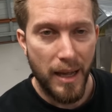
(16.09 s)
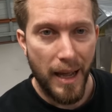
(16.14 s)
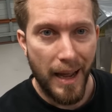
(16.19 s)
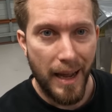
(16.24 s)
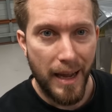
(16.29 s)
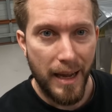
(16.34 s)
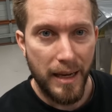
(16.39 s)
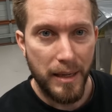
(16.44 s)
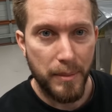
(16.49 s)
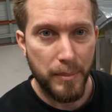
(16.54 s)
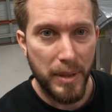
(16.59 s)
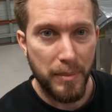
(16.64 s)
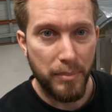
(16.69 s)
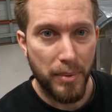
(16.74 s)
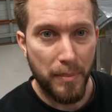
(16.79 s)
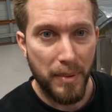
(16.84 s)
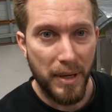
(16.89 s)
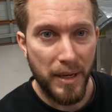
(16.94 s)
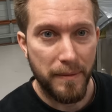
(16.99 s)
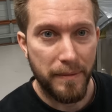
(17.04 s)
and be
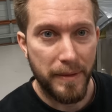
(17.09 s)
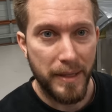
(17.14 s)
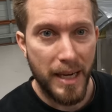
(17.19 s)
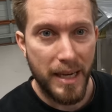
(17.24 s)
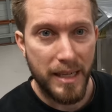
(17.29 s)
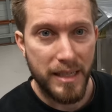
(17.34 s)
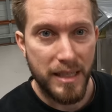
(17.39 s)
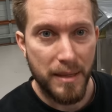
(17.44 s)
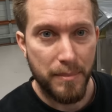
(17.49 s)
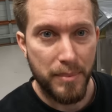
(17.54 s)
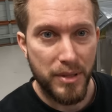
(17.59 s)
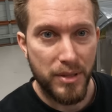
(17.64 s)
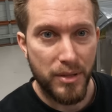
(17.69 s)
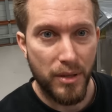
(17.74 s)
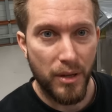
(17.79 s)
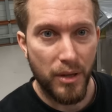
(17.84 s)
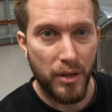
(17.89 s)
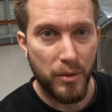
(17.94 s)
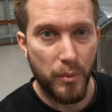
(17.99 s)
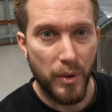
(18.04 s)
prepared for next
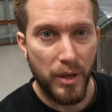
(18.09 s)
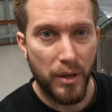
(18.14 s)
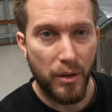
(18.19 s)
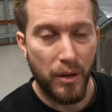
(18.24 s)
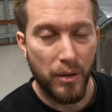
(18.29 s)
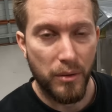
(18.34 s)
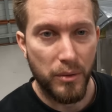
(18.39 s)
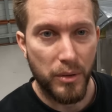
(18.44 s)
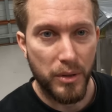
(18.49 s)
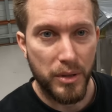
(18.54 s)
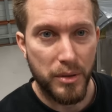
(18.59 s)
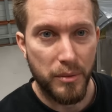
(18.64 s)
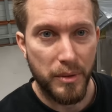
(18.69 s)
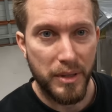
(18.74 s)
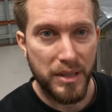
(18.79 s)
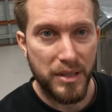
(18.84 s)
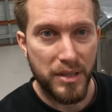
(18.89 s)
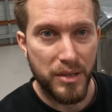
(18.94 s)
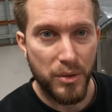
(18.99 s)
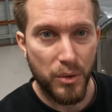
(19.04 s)
episode where I'll look to
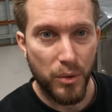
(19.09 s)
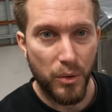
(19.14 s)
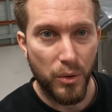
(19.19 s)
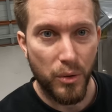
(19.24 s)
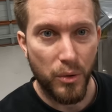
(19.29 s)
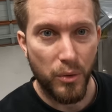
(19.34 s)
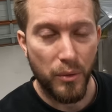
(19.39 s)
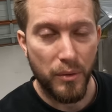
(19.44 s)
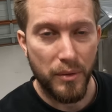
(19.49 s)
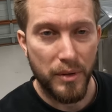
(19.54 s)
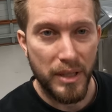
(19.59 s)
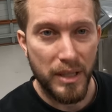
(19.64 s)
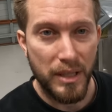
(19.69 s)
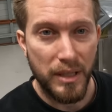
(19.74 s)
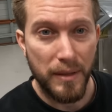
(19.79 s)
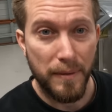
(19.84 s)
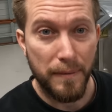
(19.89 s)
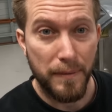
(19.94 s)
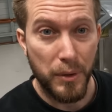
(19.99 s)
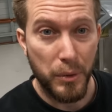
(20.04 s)
install
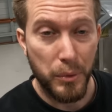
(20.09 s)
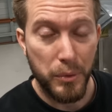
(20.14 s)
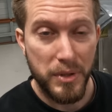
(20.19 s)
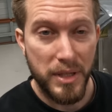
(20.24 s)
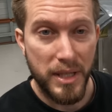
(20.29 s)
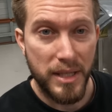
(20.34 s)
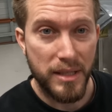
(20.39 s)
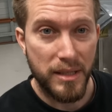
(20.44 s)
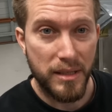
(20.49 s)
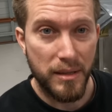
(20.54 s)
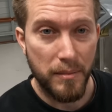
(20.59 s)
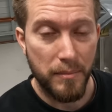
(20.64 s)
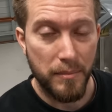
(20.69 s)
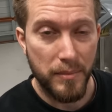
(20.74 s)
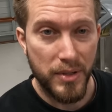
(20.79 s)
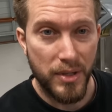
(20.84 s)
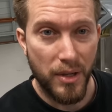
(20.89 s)
the fuel system.